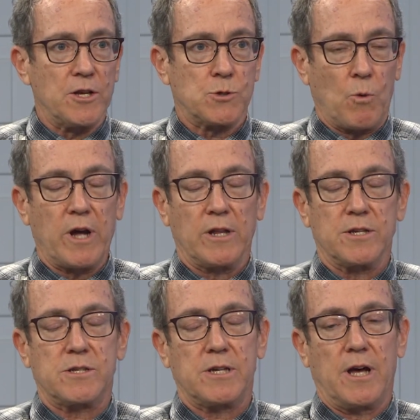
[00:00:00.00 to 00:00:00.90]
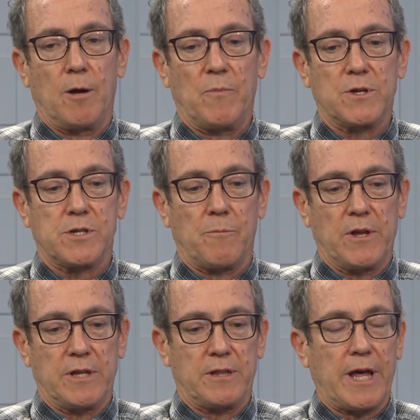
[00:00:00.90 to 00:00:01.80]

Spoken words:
as well as something that the